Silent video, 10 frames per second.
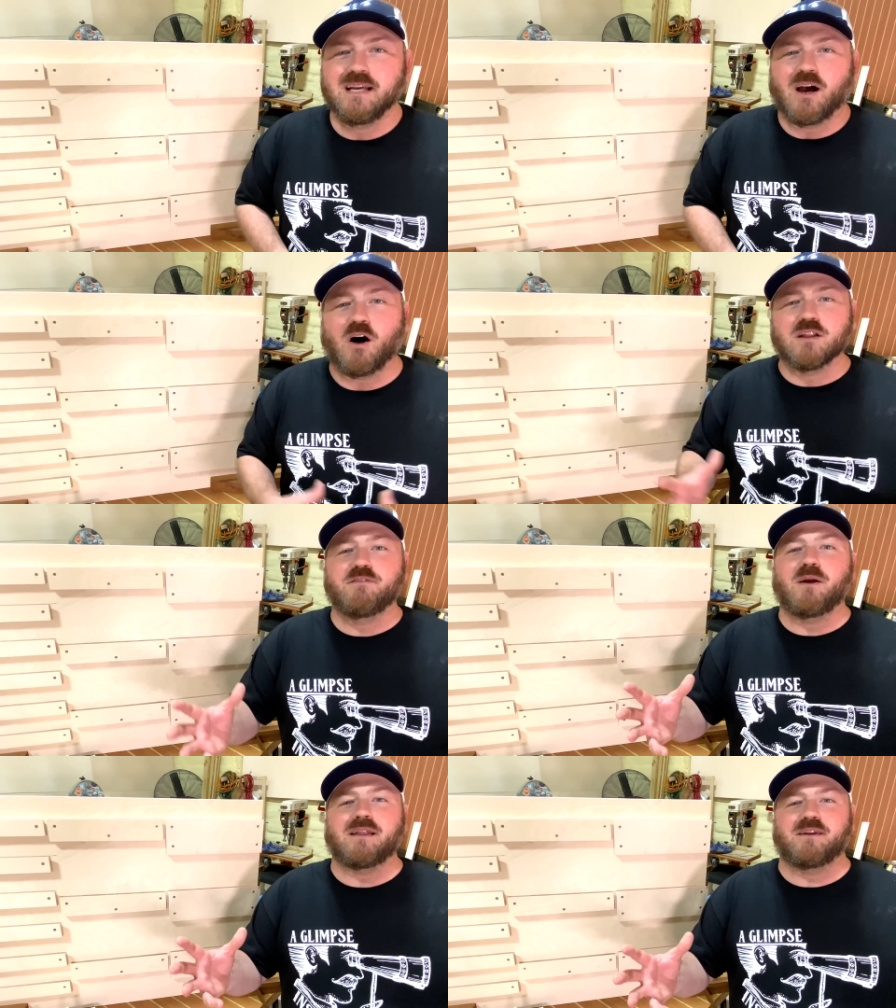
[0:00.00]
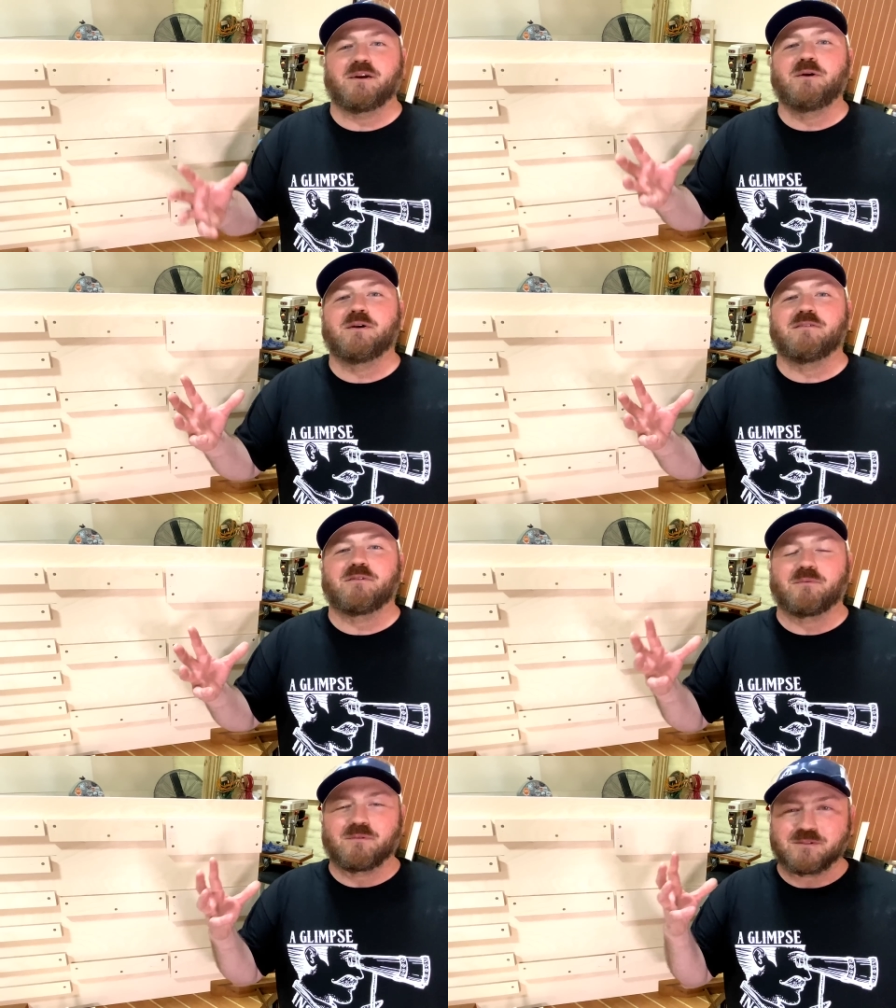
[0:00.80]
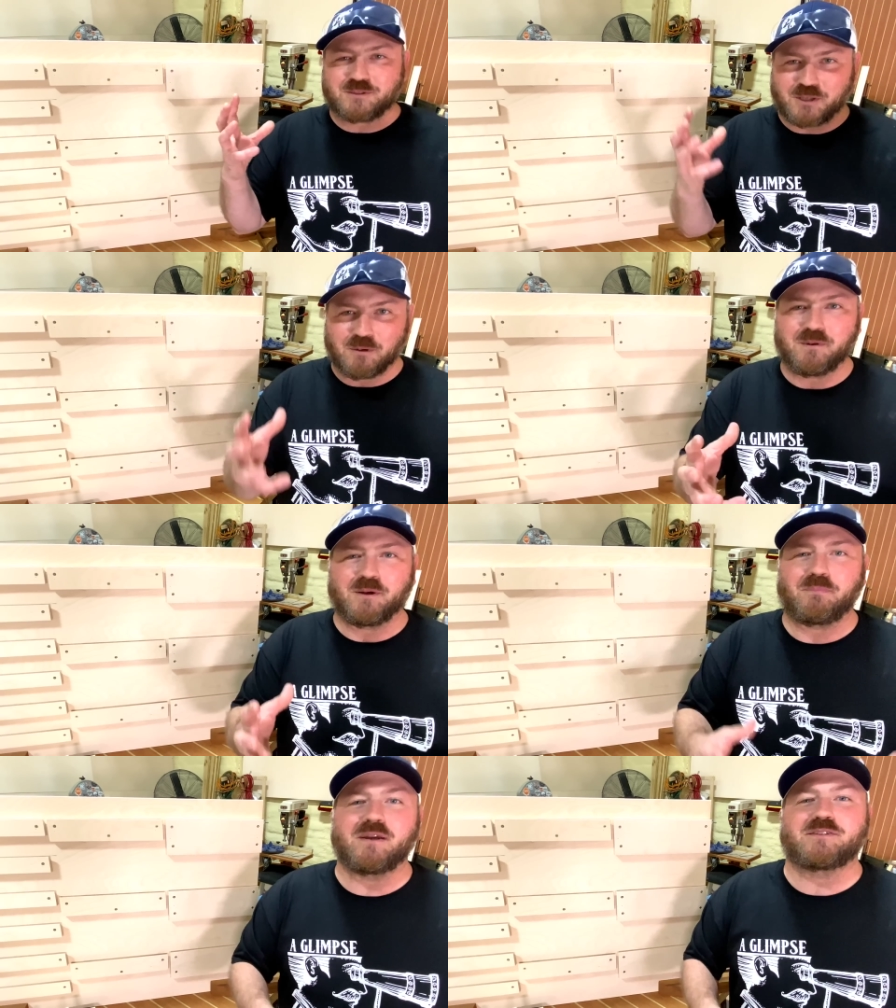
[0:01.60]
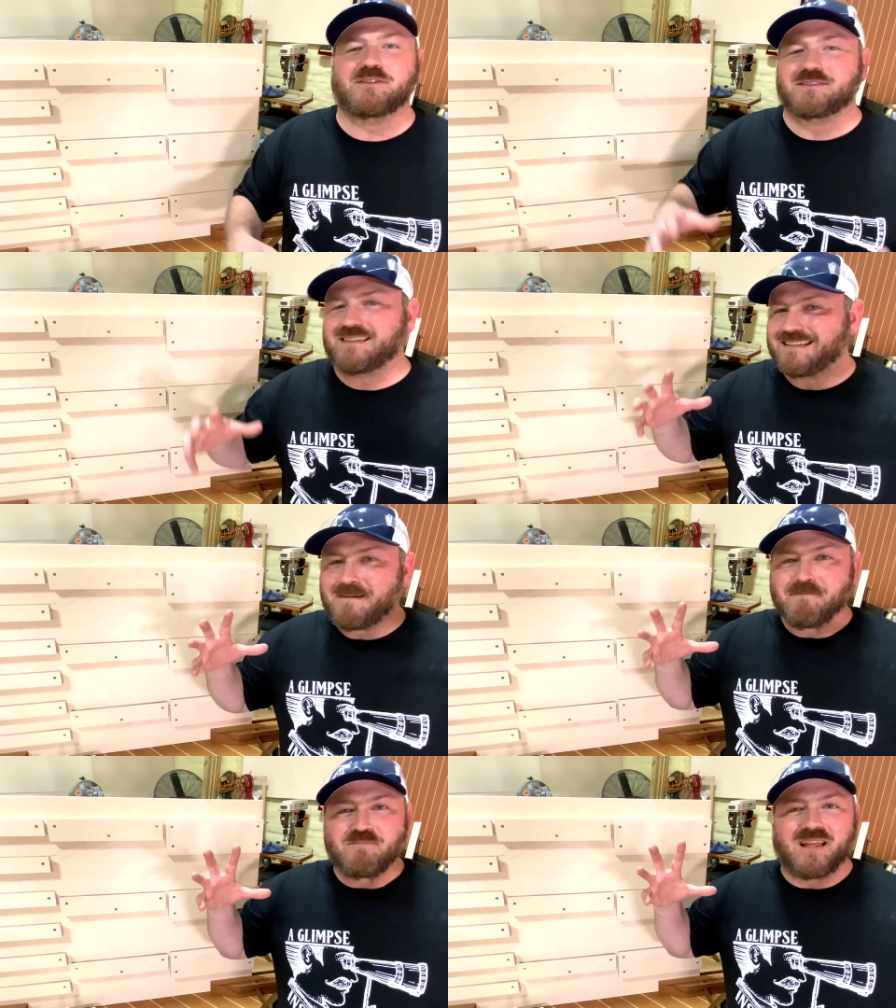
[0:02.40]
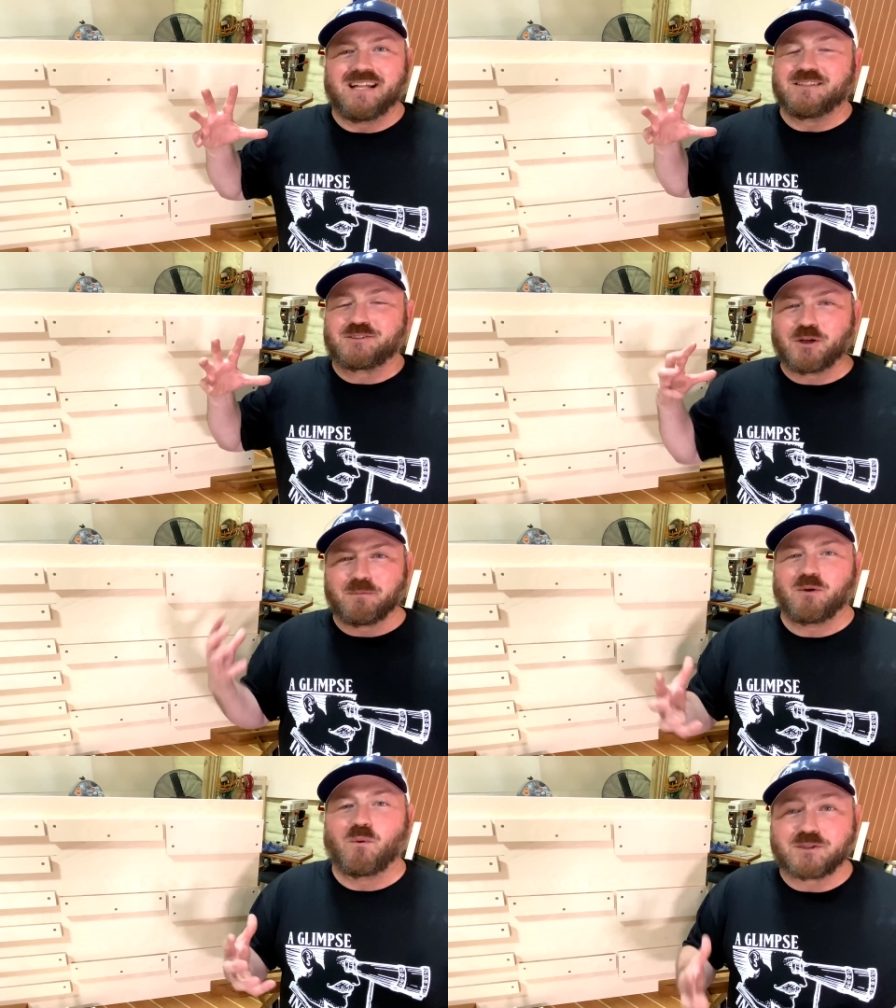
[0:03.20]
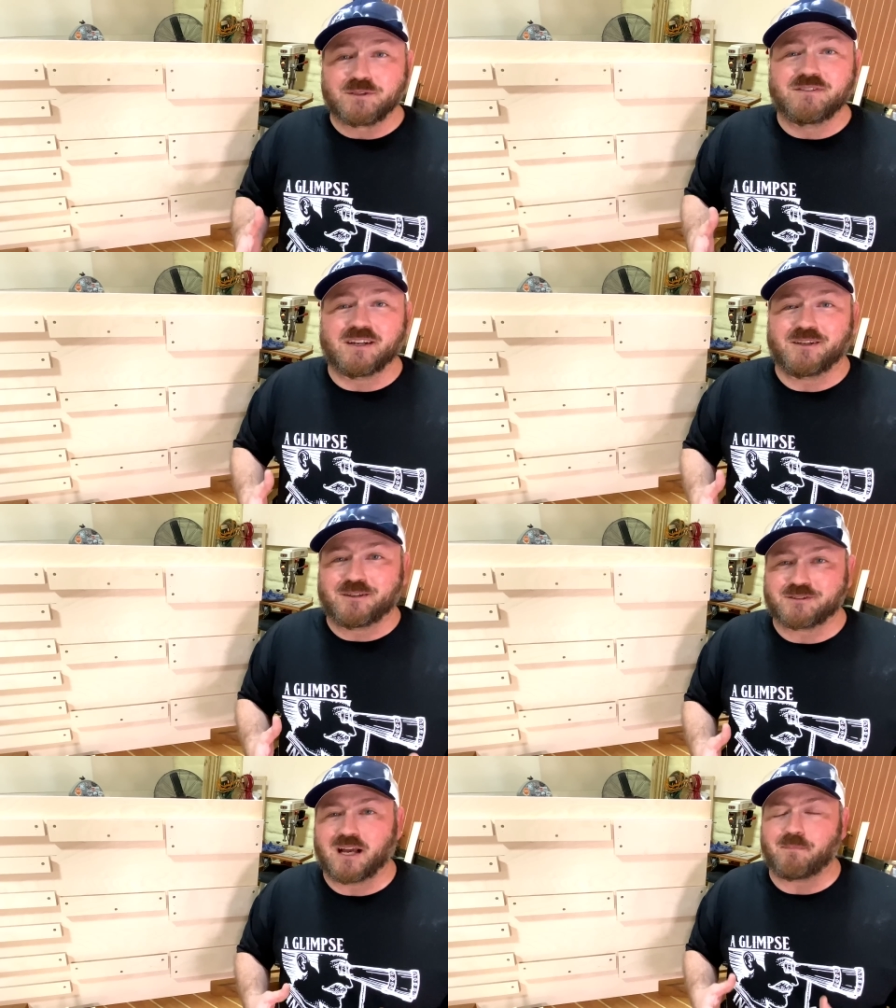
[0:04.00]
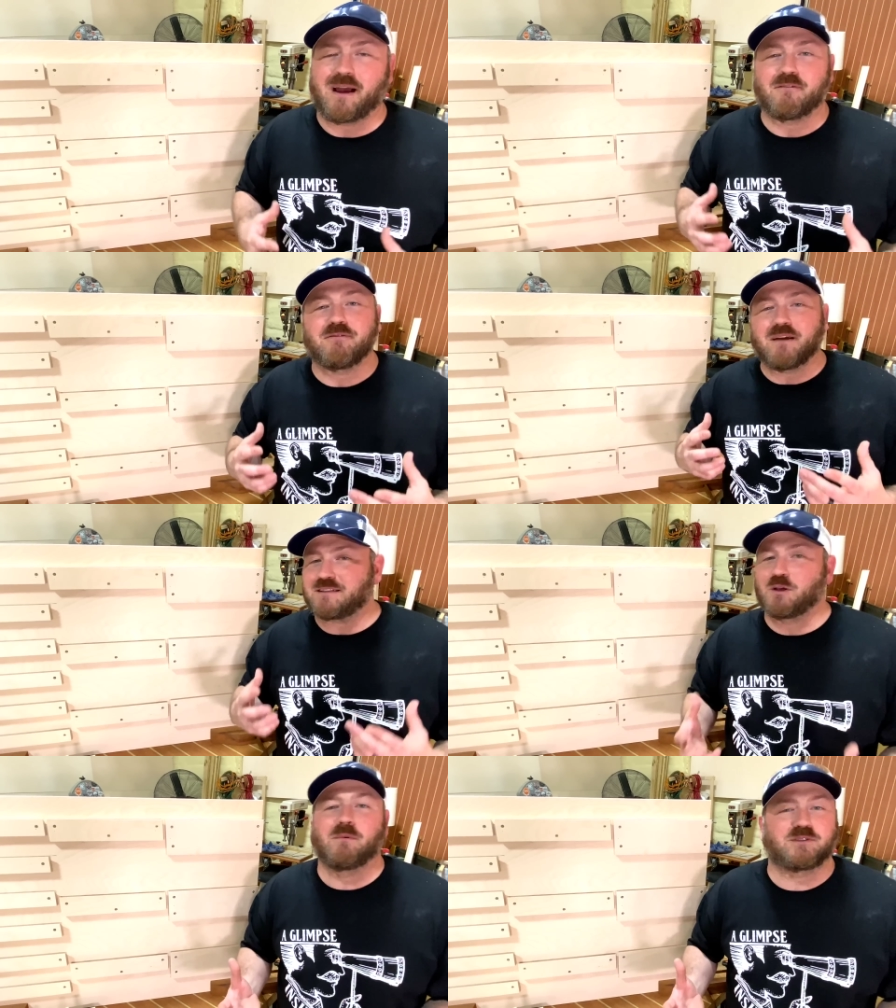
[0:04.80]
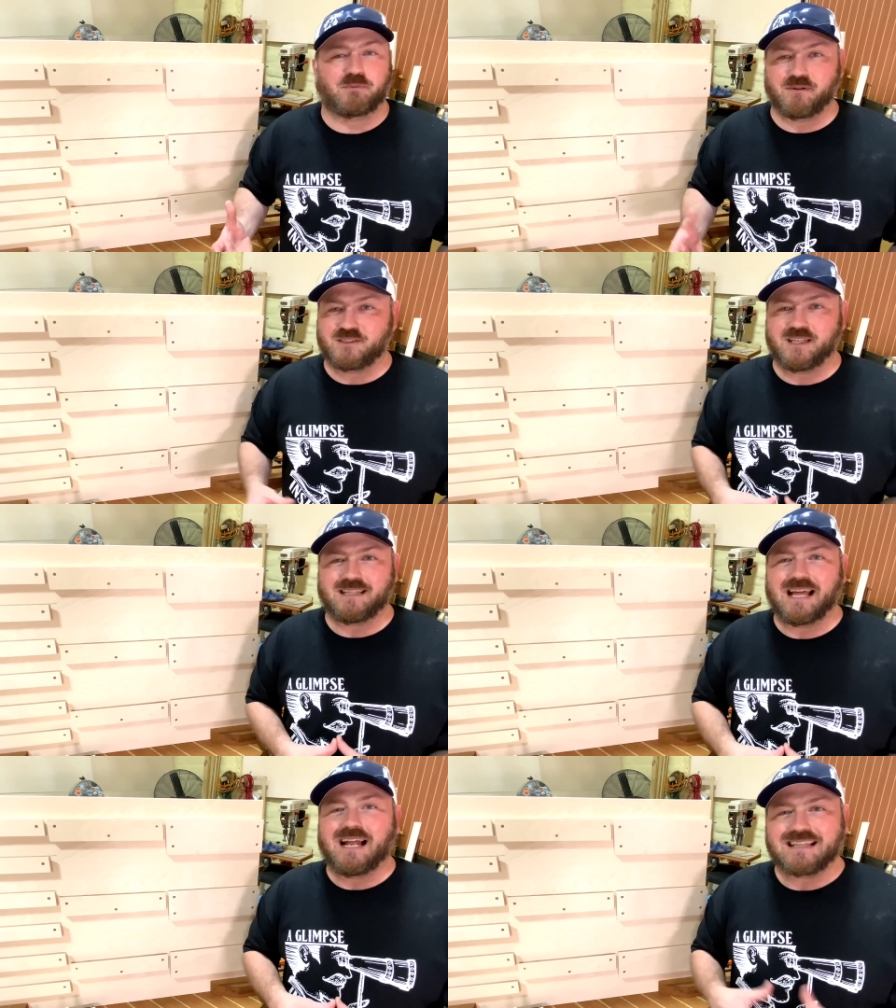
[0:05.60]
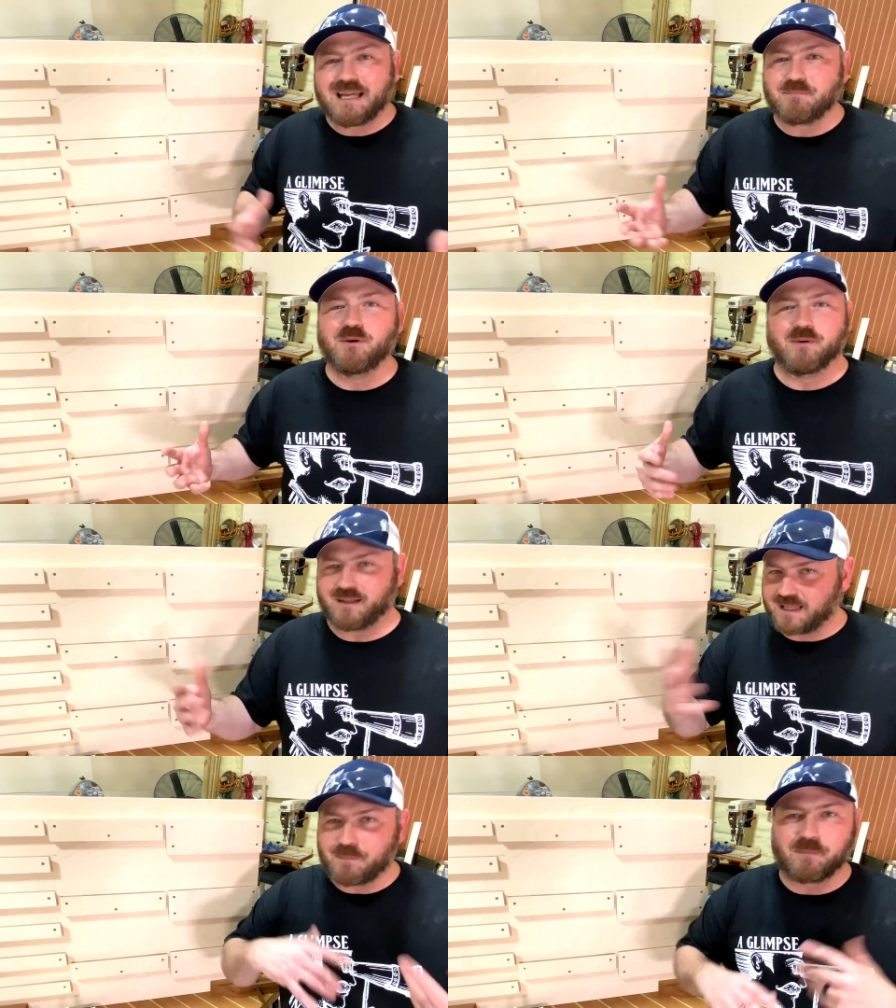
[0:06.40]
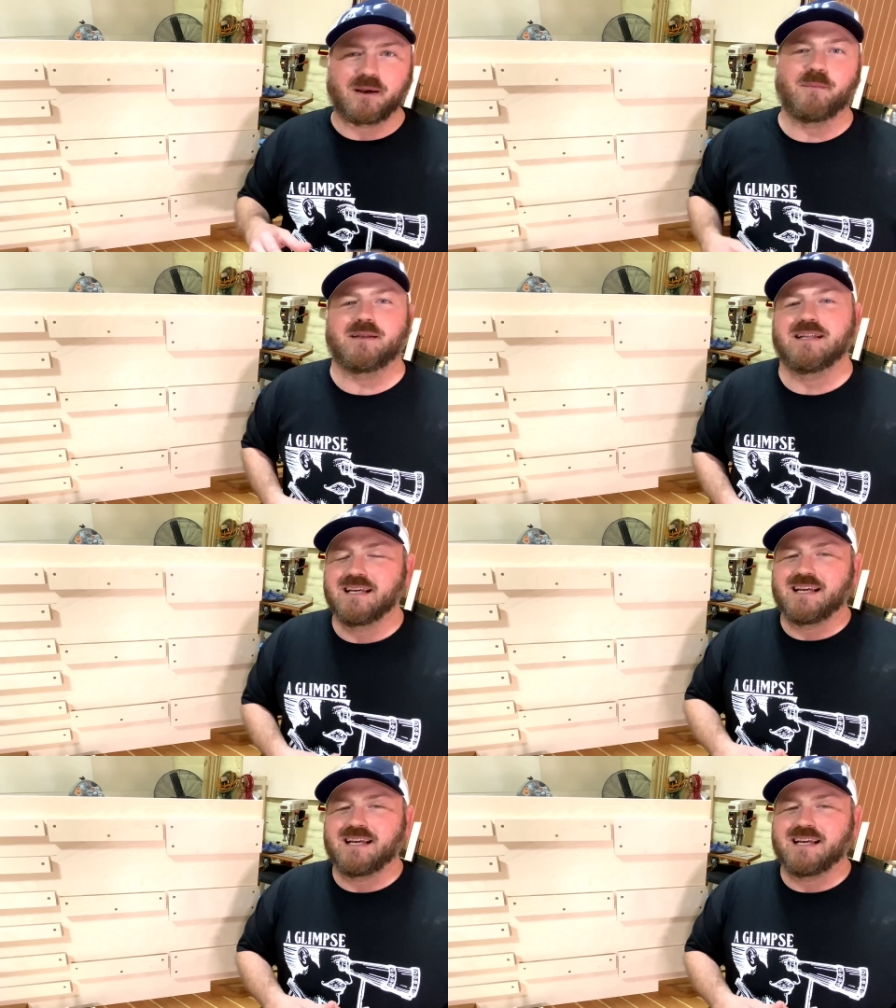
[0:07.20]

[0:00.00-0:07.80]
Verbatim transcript: all of you out there who have shown me your pictures and and show me what you've done in your shop. I, I, so much appreciate that. Keep doing it, keep them coming.